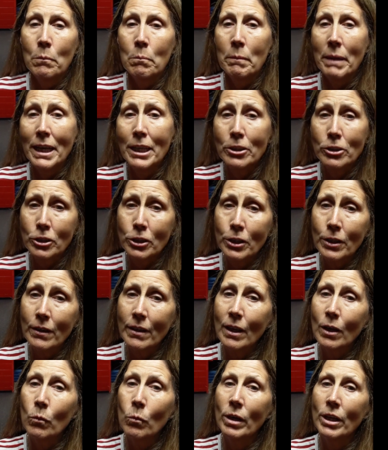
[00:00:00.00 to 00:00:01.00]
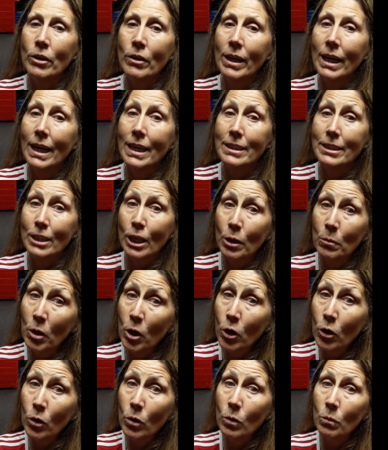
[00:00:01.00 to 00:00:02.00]
make sure that when you guys come
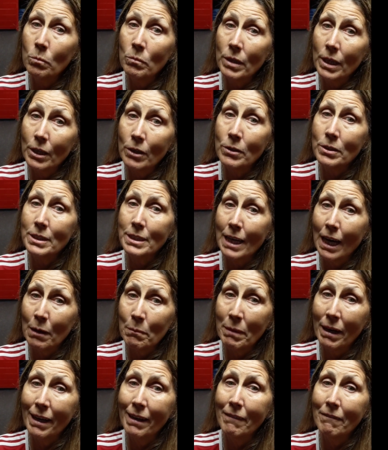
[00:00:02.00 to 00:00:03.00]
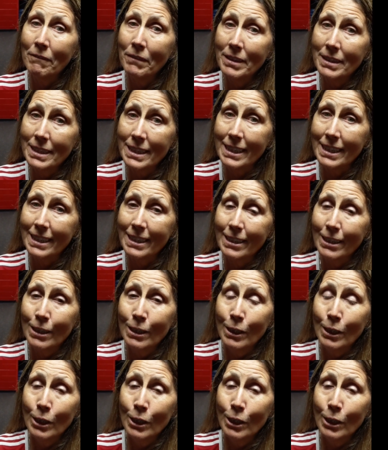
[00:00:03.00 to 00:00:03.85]
home that you stop by and visit,